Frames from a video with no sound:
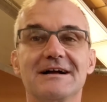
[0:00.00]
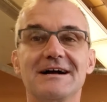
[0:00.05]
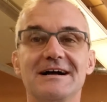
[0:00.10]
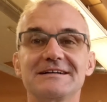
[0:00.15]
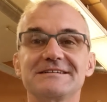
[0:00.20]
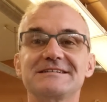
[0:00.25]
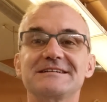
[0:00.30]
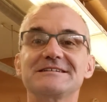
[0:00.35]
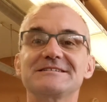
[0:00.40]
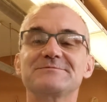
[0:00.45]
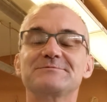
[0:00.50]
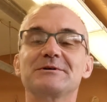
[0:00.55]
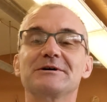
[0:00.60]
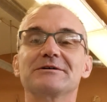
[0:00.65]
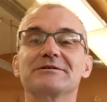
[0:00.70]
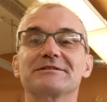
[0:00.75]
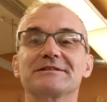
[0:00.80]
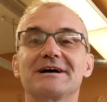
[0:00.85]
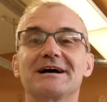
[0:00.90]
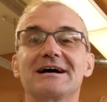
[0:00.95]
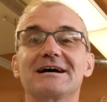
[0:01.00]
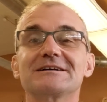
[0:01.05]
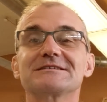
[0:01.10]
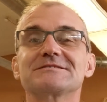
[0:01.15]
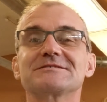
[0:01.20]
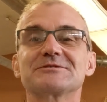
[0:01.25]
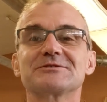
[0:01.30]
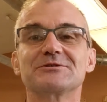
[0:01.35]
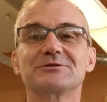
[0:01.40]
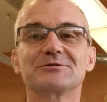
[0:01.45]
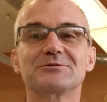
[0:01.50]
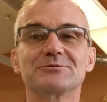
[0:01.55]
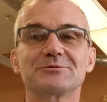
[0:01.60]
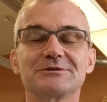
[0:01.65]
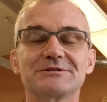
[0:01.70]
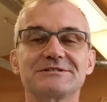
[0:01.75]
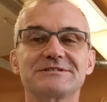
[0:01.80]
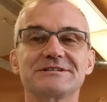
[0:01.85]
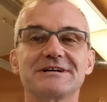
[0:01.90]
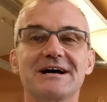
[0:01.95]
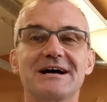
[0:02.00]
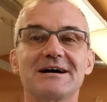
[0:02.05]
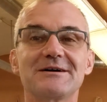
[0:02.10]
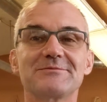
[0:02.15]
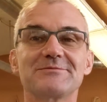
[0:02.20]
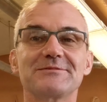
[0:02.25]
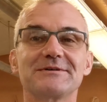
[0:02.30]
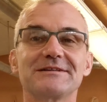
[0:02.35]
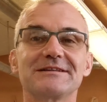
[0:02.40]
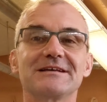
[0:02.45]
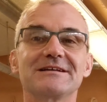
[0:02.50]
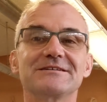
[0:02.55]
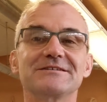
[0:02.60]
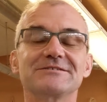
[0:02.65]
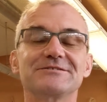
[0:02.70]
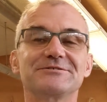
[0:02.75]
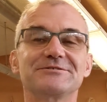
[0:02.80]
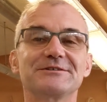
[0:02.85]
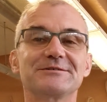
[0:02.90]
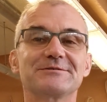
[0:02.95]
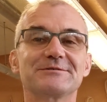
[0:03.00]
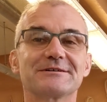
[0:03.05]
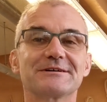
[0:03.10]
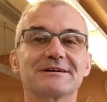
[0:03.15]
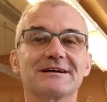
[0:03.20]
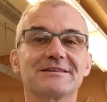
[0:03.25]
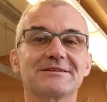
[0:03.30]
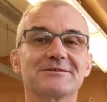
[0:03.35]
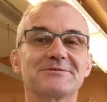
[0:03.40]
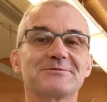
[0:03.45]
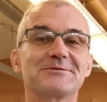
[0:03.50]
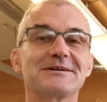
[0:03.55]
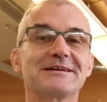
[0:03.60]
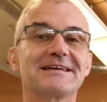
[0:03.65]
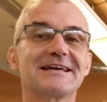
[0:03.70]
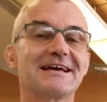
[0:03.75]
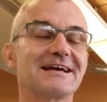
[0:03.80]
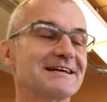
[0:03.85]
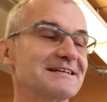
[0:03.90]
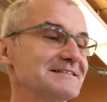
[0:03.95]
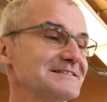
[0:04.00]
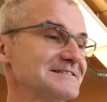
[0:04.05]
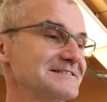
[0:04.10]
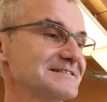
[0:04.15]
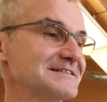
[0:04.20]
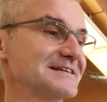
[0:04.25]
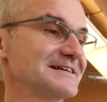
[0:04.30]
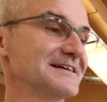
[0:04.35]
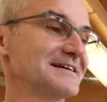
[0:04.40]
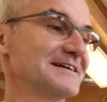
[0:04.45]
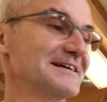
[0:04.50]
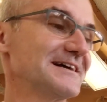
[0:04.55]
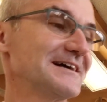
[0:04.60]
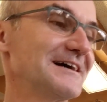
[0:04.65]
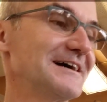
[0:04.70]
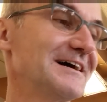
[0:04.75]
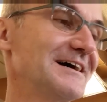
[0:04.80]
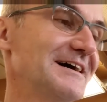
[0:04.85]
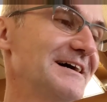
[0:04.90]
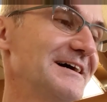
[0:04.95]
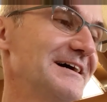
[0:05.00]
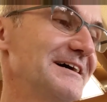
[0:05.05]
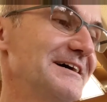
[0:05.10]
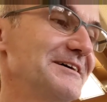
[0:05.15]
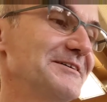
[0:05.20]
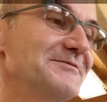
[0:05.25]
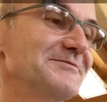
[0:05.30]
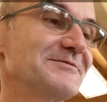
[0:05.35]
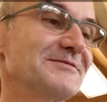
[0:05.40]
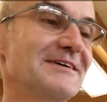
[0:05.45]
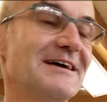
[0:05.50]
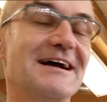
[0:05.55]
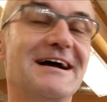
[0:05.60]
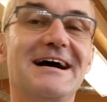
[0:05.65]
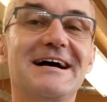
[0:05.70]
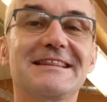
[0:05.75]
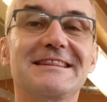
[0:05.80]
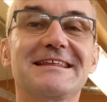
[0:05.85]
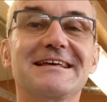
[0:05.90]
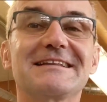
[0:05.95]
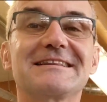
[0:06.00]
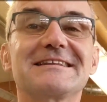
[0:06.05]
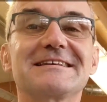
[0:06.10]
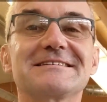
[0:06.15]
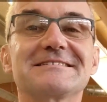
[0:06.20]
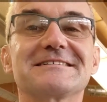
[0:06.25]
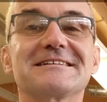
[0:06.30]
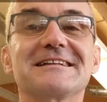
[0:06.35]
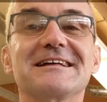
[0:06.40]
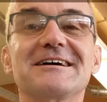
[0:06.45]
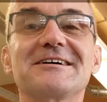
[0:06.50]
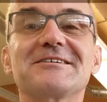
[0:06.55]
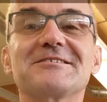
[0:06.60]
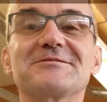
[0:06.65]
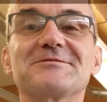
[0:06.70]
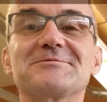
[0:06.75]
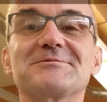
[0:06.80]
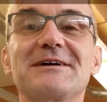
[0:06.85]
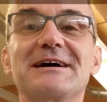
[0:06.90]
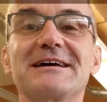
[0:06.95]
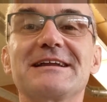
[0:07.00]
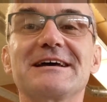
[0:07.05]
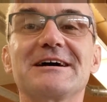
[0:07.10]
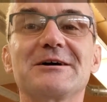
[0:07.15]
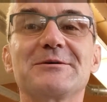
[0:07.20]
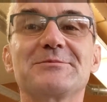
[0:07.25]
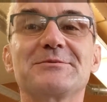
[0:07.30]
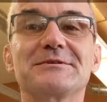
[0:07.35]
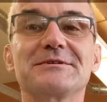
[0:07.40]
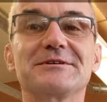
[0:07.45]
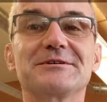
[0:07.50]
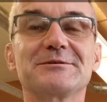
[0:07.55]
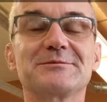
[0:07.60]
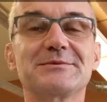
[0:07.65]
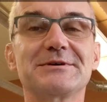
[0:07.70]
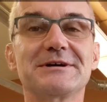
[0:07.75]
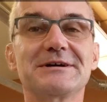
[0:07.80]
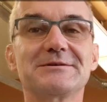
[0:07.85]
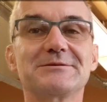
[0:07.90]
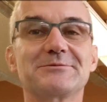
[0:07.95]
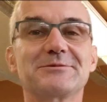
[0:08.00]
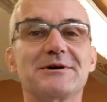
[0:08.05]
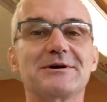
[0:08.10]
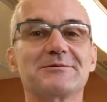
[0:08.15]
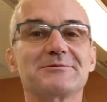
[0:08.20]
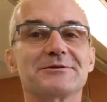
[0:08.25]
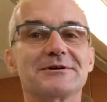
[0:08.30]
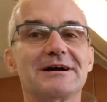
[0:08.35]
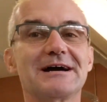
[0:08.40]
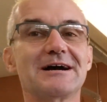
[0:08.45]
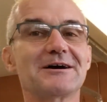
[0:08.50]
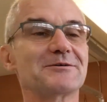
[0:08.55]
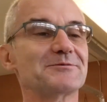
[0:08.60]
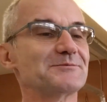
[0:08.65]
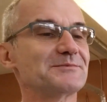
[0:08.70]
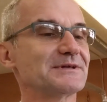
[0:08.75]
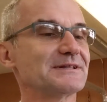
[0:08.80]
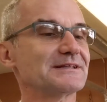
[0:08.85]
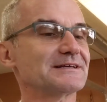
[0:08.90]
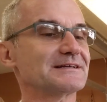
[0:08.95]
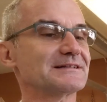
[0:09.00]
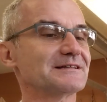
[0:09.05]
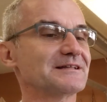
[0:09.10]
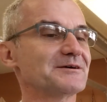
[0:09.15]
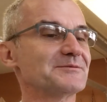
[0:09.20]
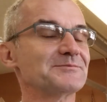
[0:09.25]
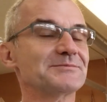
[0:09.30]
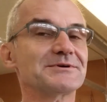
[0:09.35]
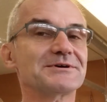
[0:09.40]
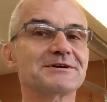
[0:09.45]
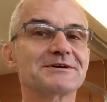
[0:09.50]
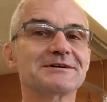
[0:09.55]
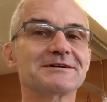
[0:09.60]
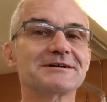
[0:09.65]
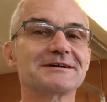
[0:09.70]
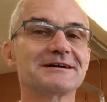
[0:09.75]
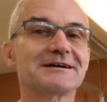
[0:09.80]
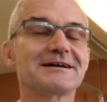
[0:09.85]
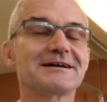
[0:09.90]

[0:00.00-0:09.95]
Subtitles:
I teach both high school wood shop and then do tree work on the weekends. I think these gloves might help a little bit when we're out milling lumber.